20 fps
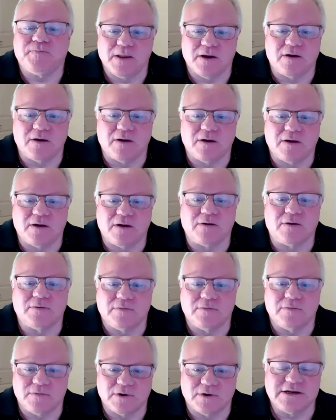you know,
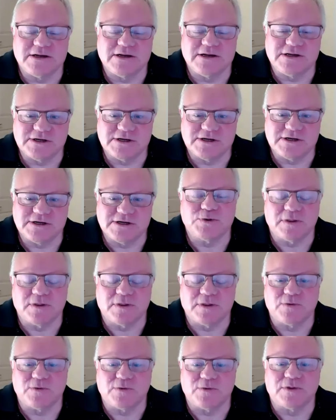relationships
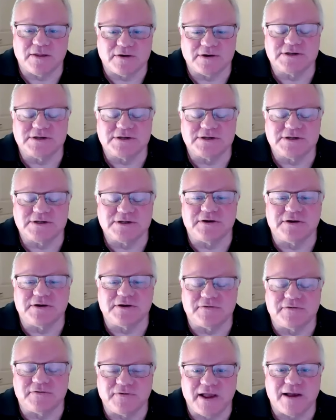with others in your
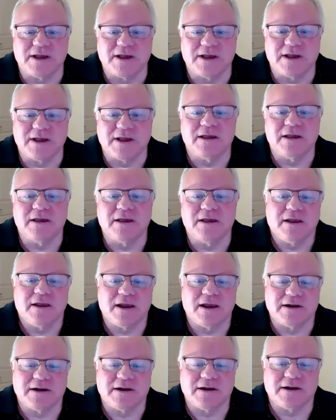family
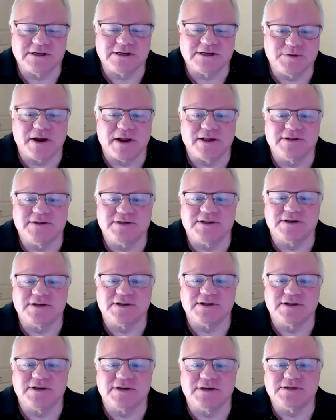and
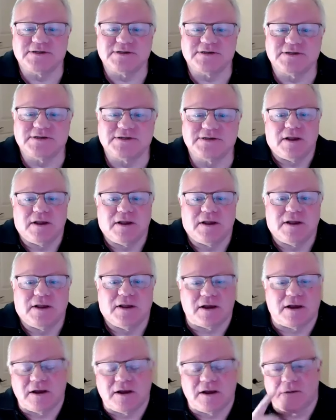experiences.
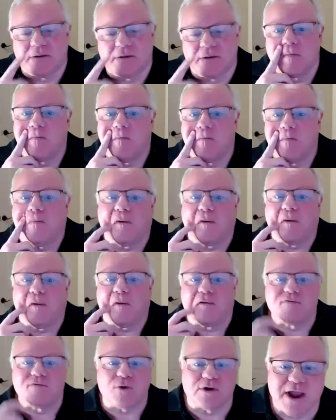Of
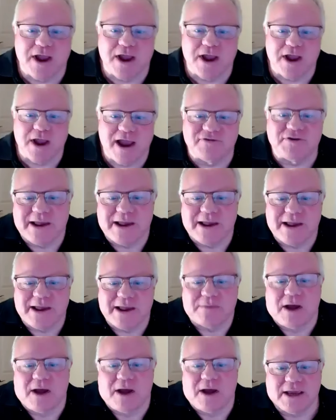course you have to make
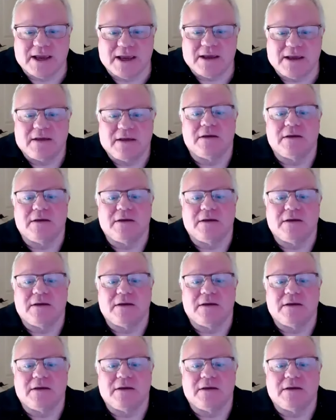money